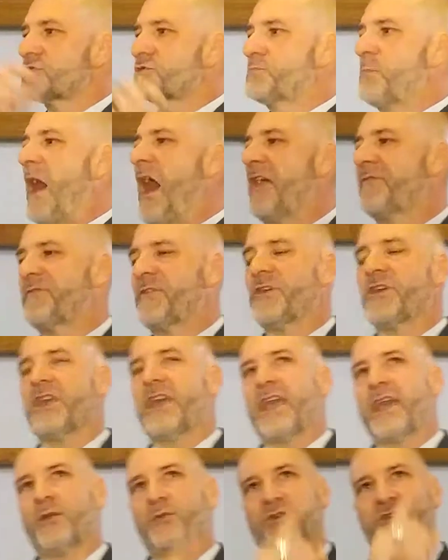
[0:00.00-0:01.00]

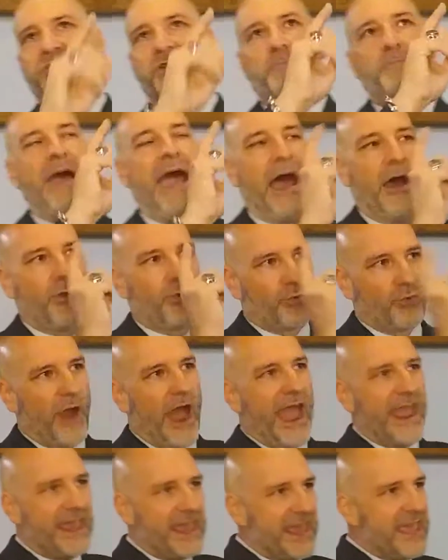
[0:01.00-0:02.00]
Spafford, it was about
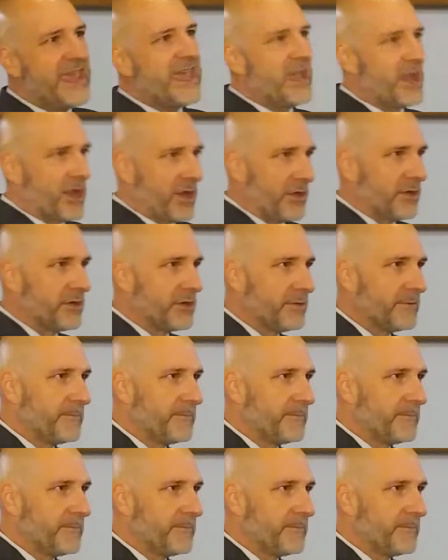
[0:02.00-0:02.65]
right here